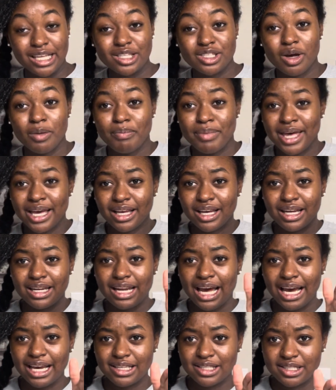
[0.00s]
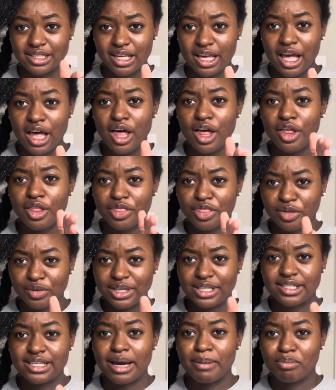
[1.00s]
So pick a nice
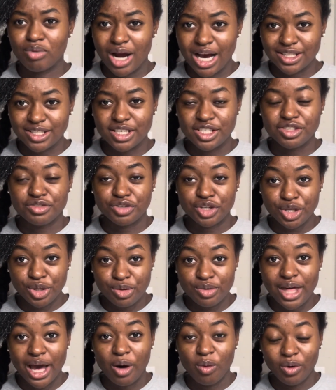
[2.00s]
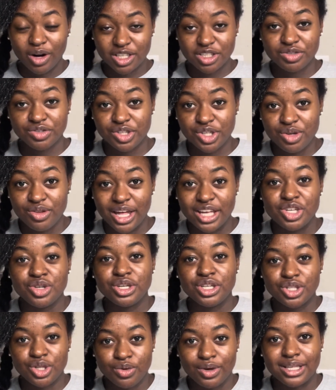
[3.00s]
3-step process for you that works for you, that you can
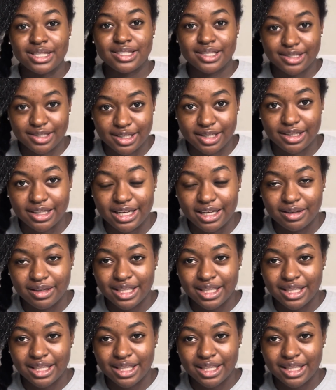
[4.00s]
do consistently.